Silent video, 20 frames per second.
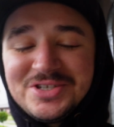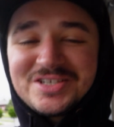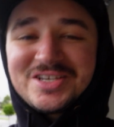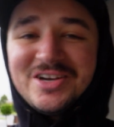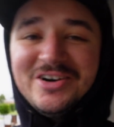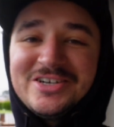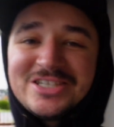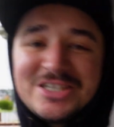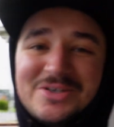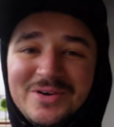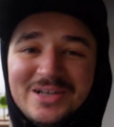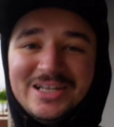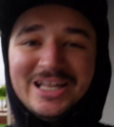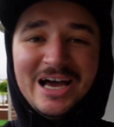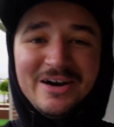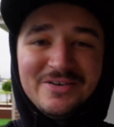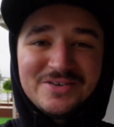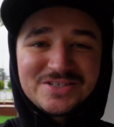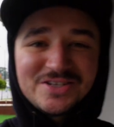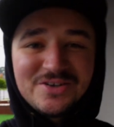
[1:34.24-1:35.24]
is going to
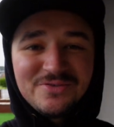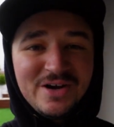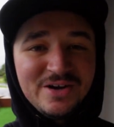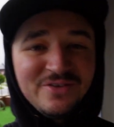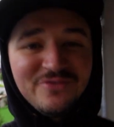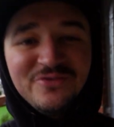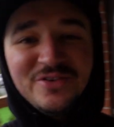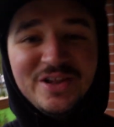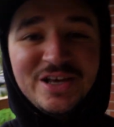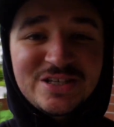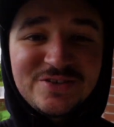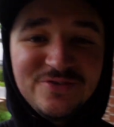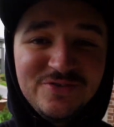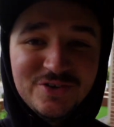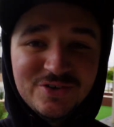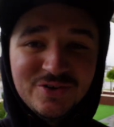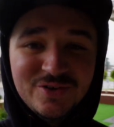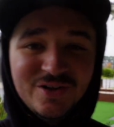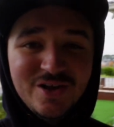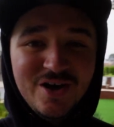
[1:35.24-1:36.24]
allow us to run flex
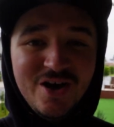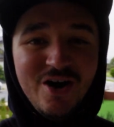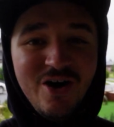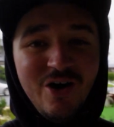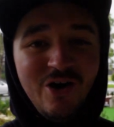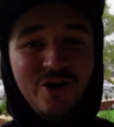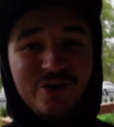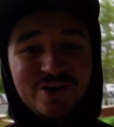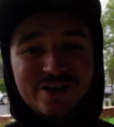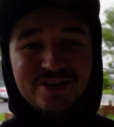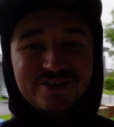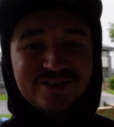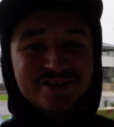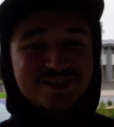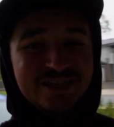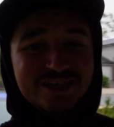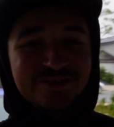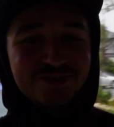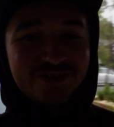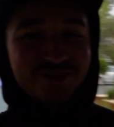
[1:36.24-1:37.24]
fuel on this
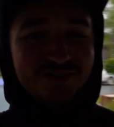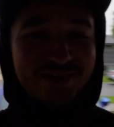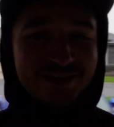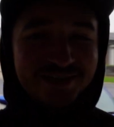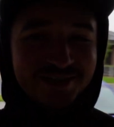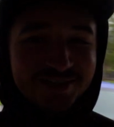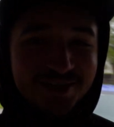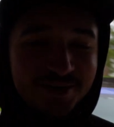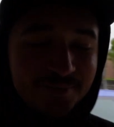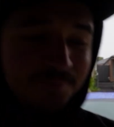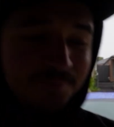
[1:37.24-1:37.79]
Evo right here.